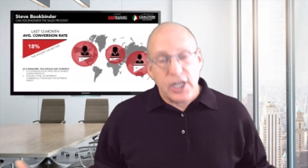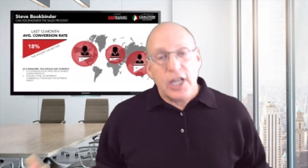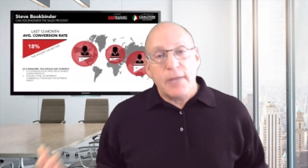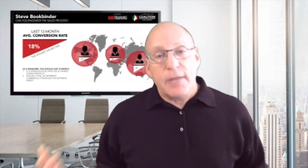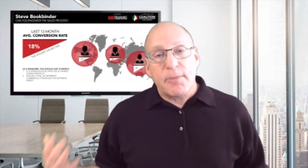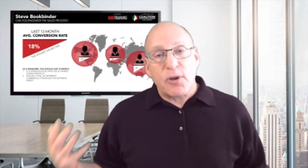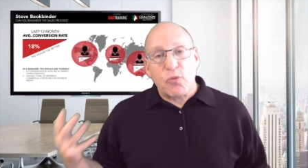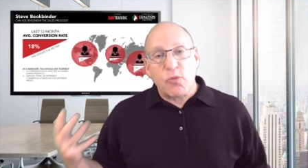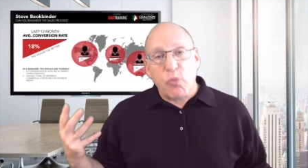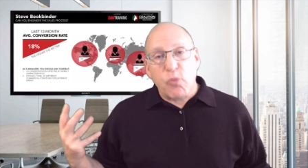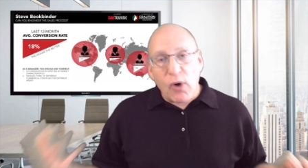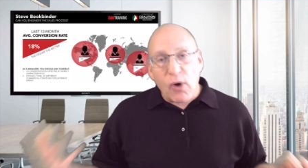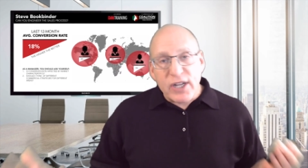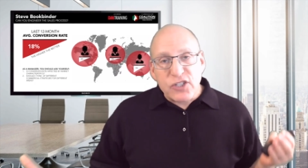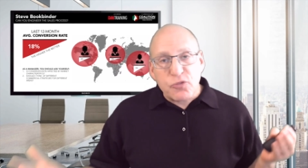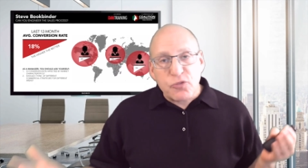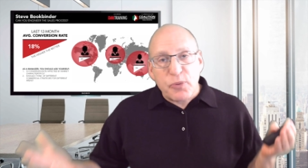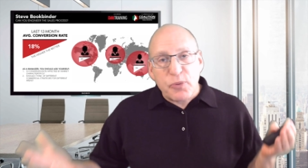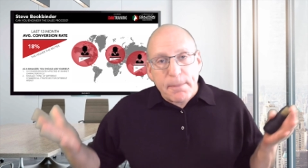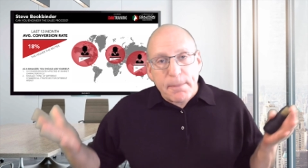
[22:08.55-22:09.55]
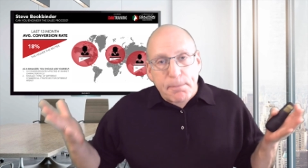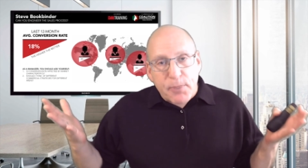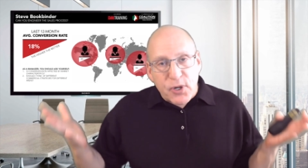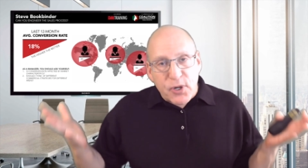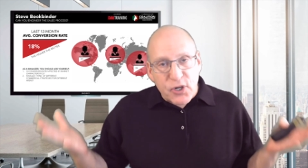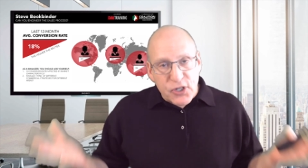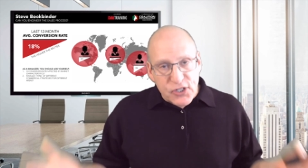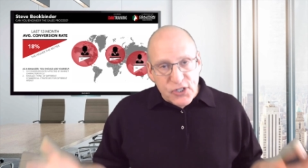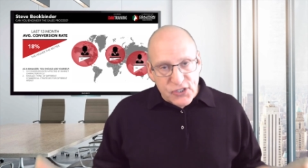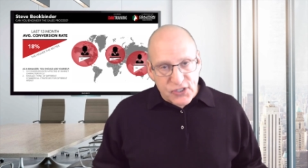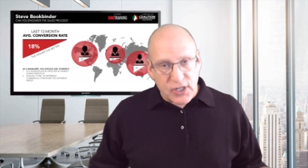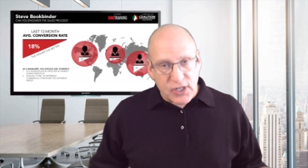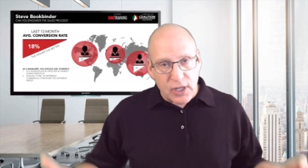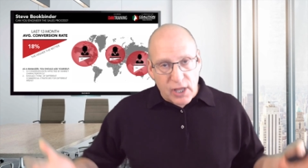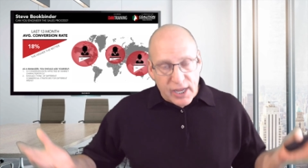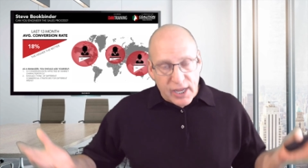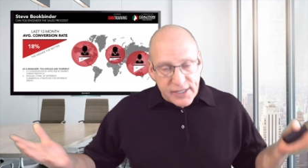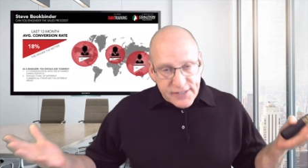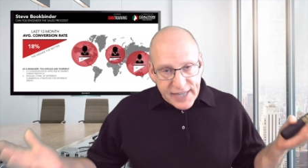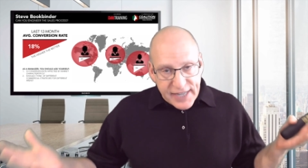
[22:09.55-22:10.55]
But once we
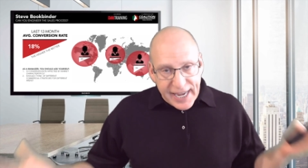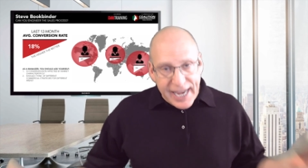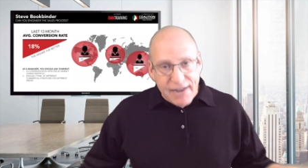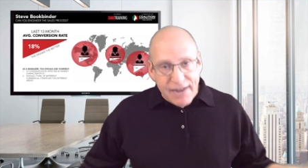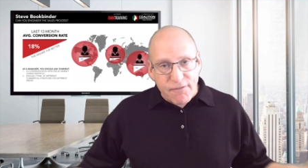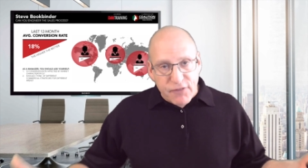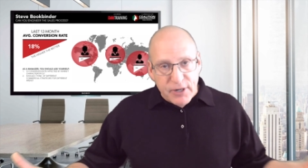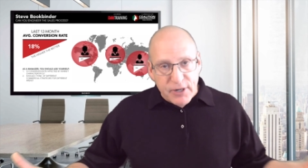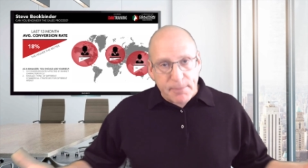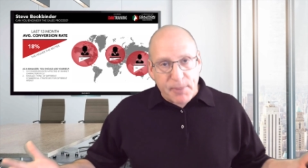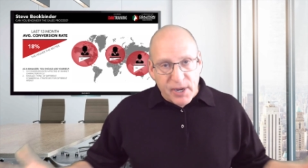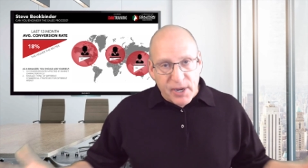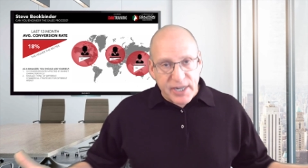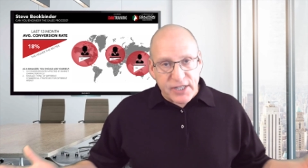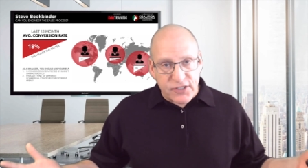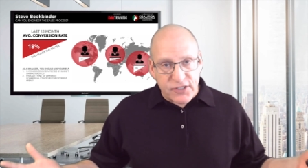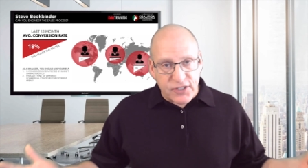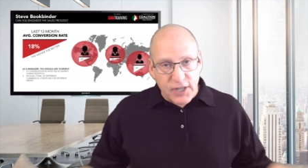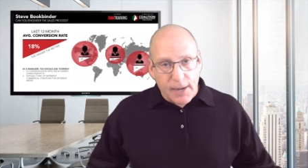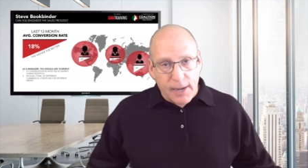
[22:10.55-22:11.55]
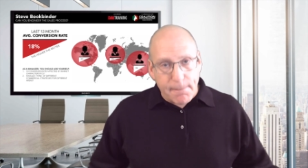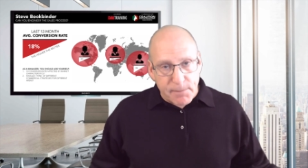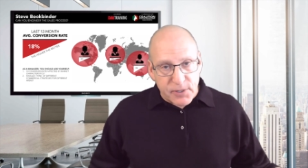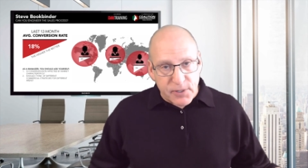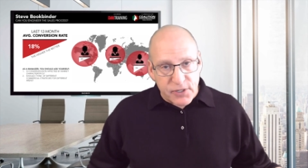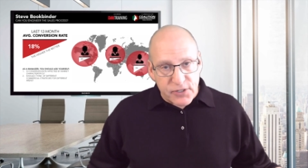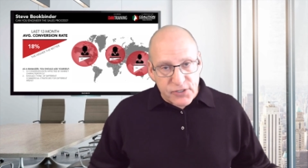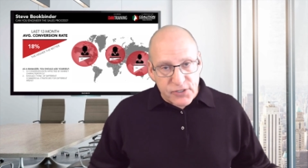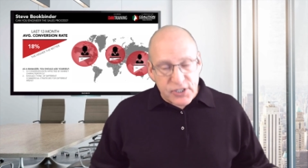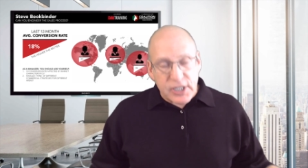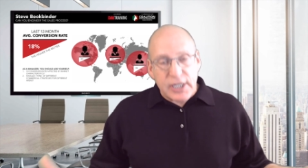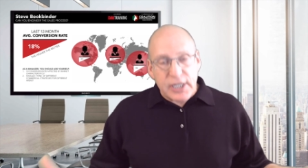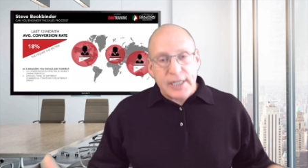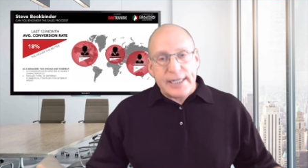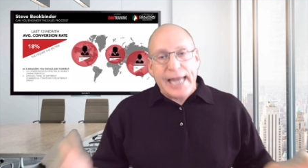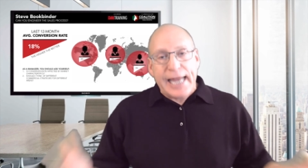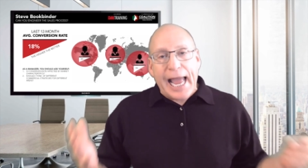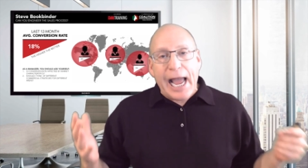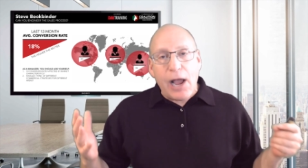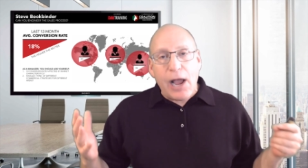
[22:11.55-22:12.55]
personalize everybody's numbers,
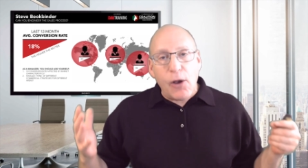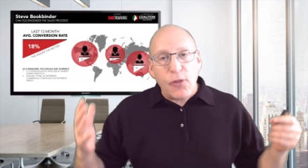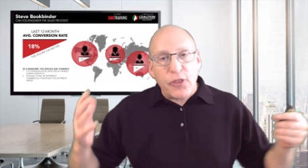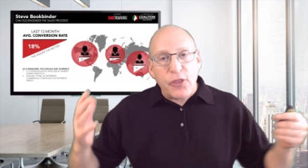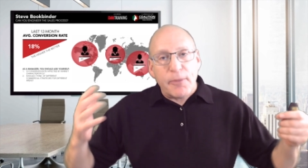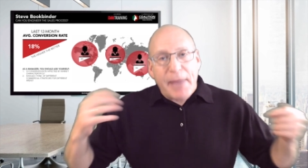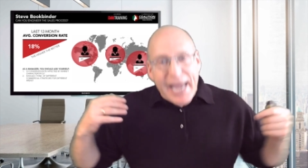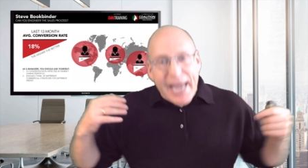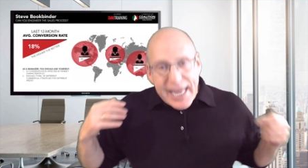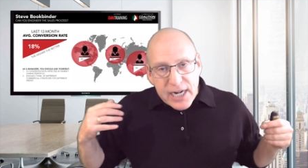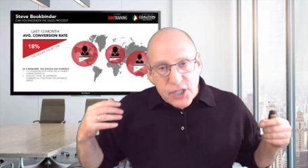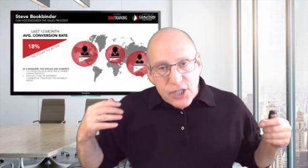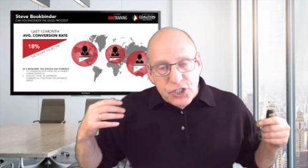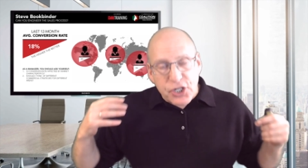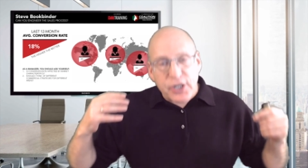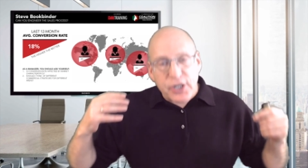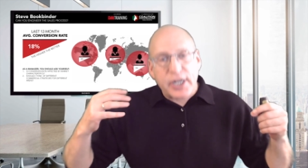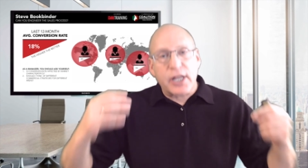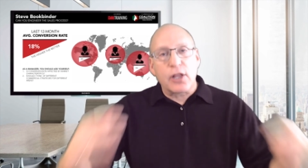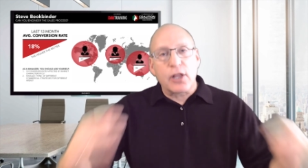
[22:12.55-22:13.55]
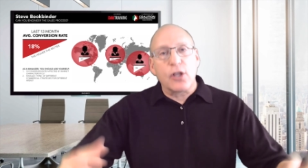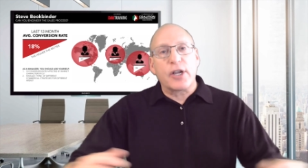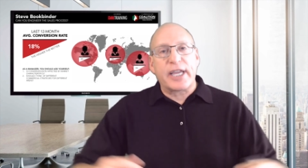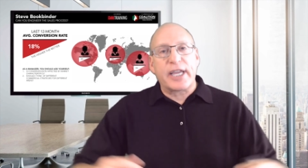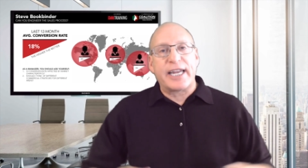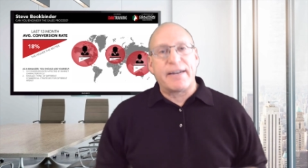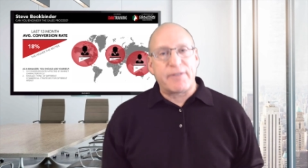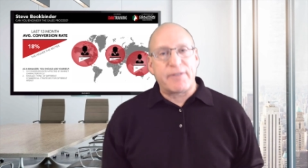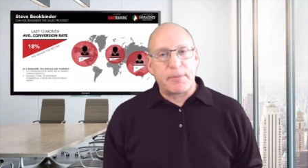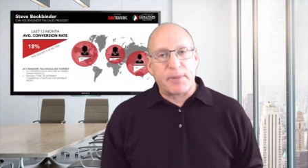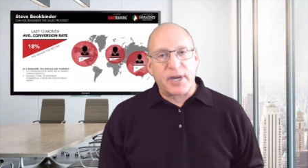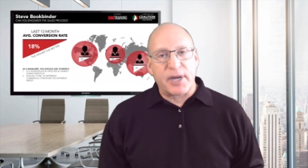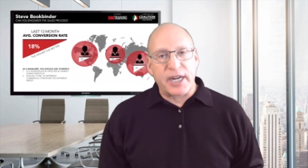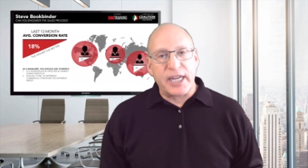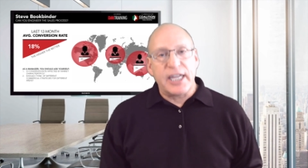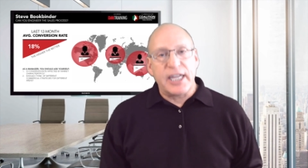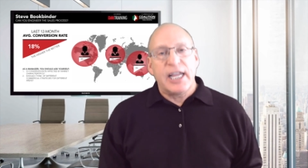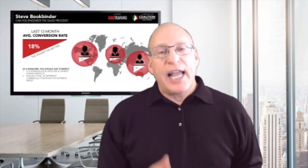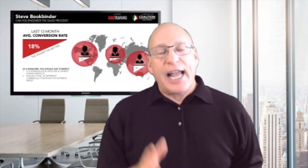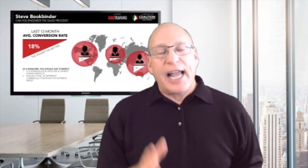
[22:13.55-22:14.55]
now the manager can look at everybody
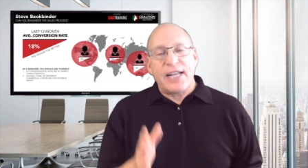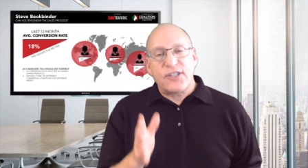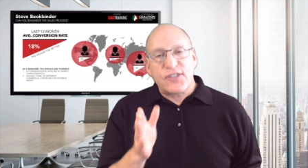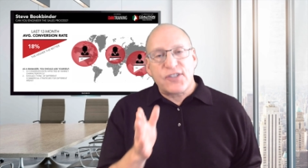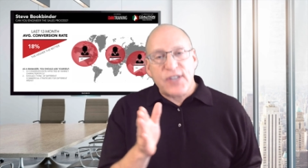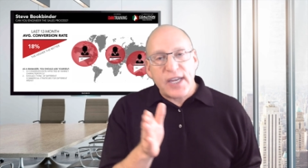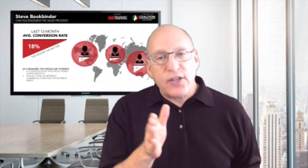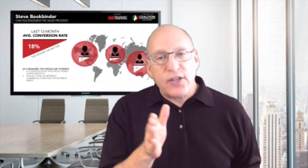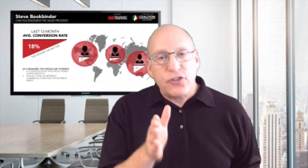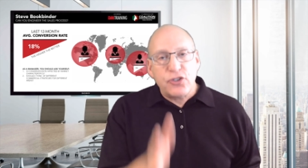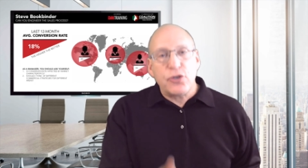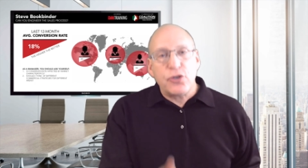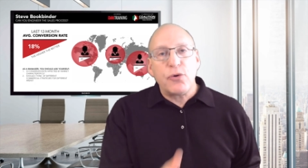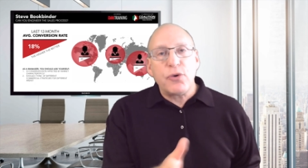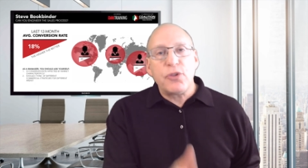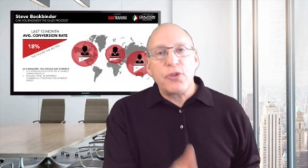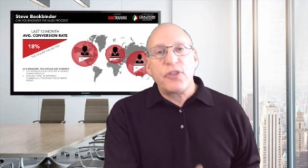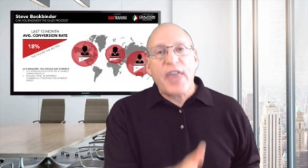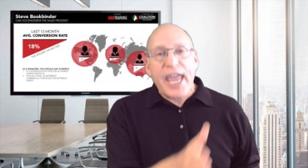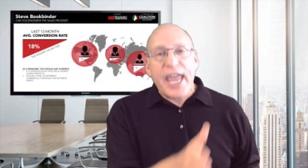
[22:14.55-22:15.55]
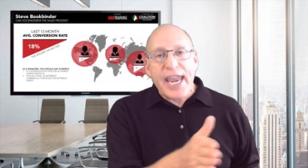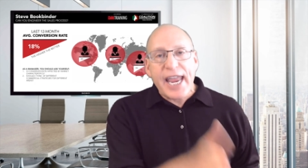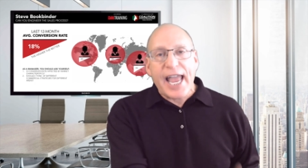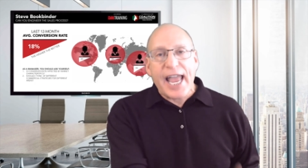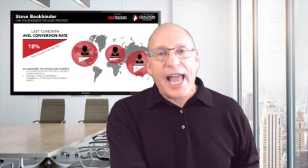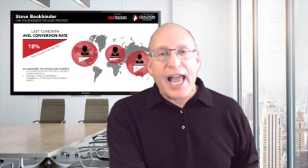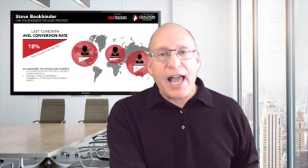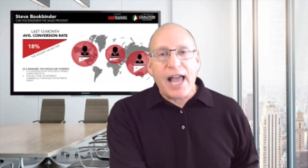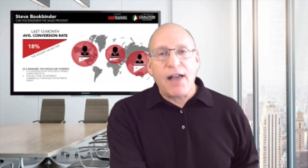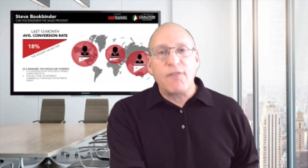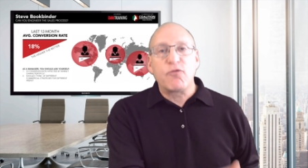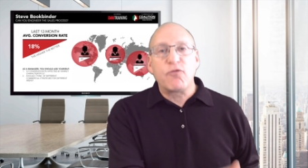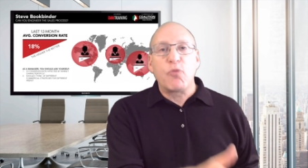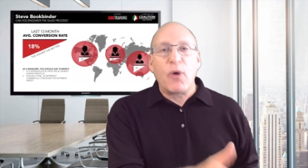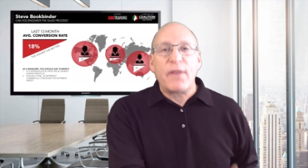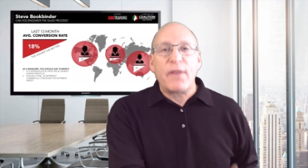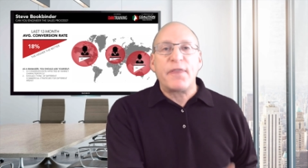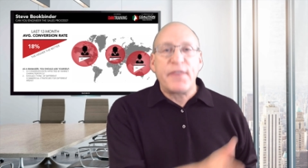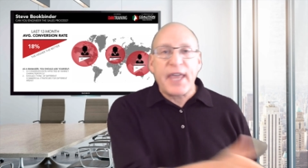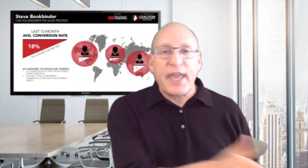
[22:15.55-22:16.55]
and see, do they have
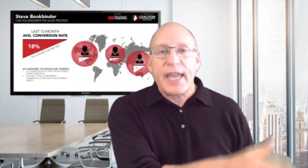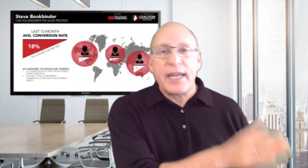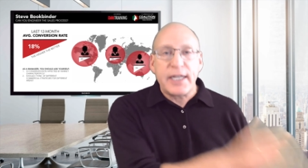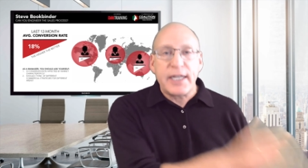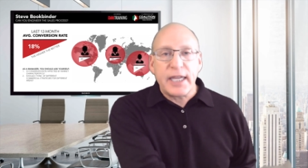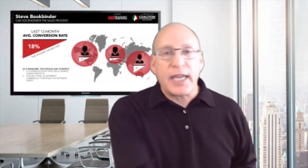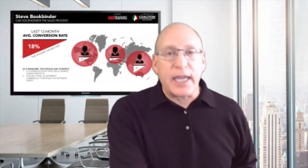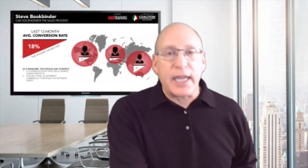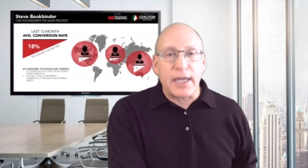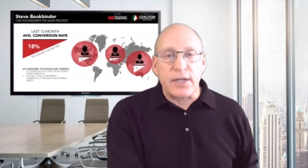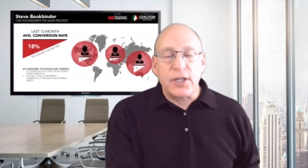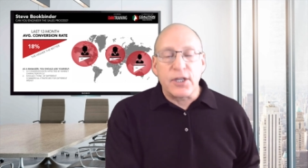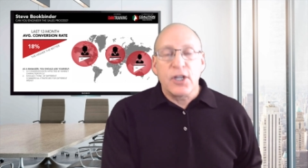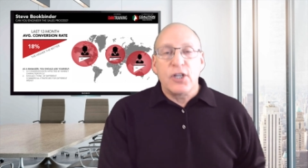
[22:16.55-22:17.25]
what they need?